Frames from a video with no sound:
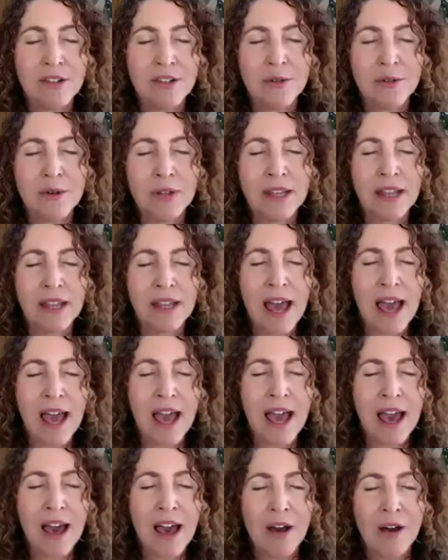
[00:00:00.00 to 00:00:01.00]
you
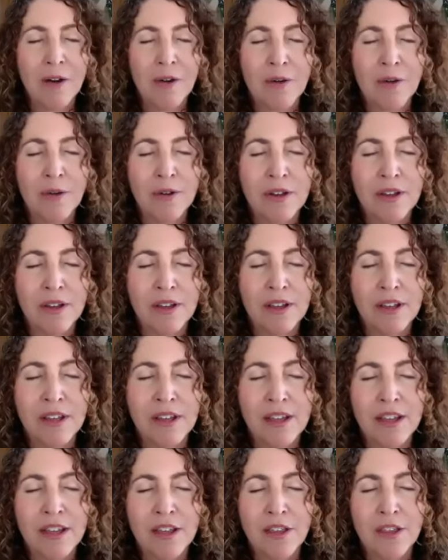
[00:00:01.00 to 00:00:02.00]
allow
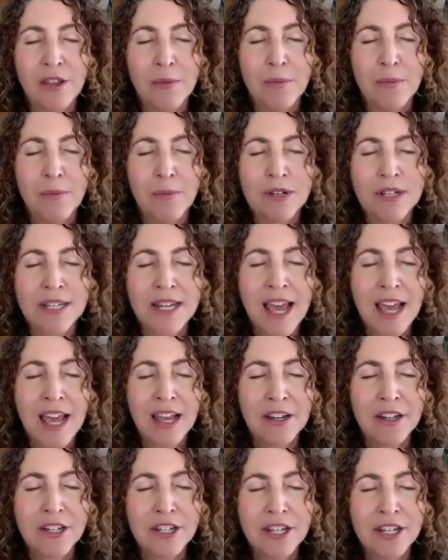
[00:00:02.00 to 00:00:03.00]
the
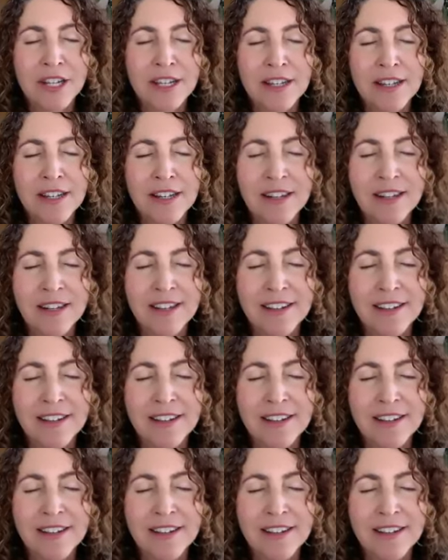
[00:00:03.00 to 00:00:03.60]
protection